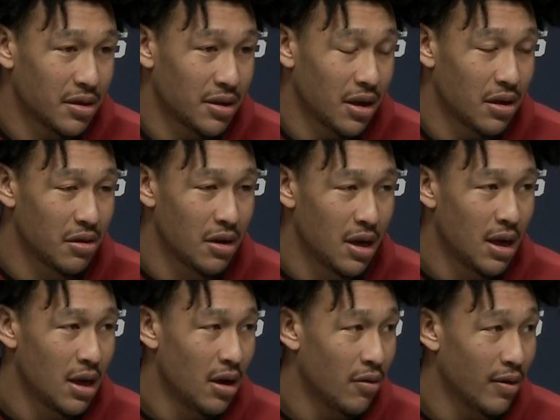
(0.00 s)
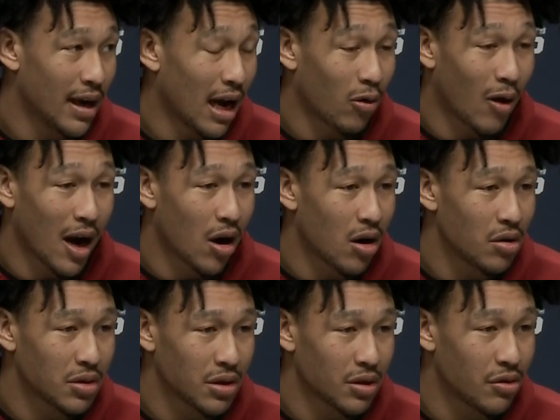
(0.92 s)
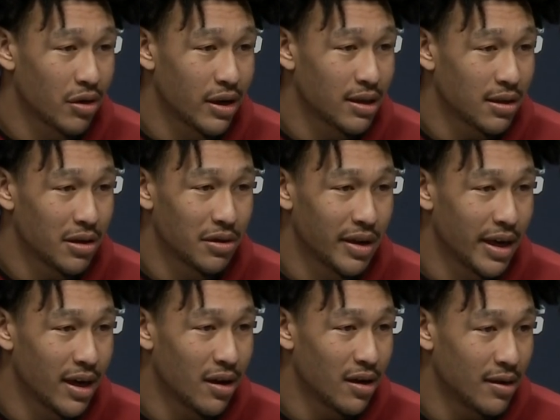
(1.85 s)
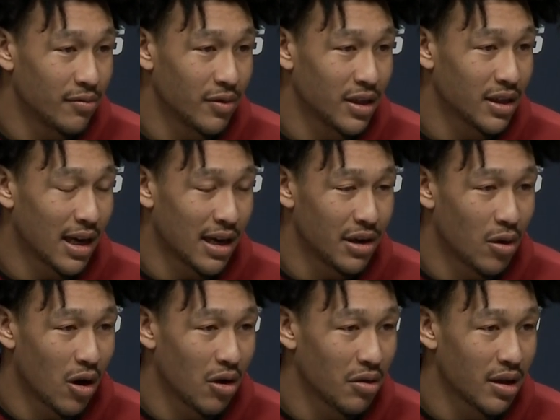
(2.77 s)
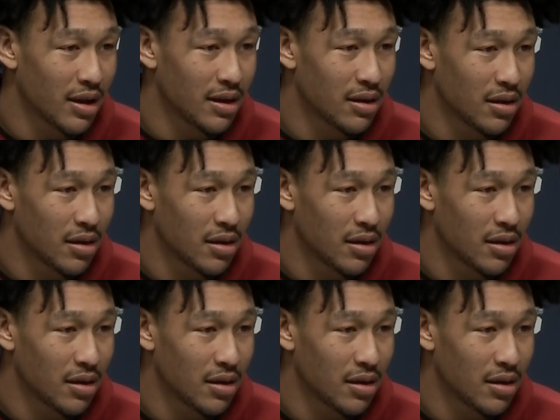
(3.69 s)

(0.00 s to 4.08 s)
So we got to write our own story. It's a new year, and we just got to do our own thing.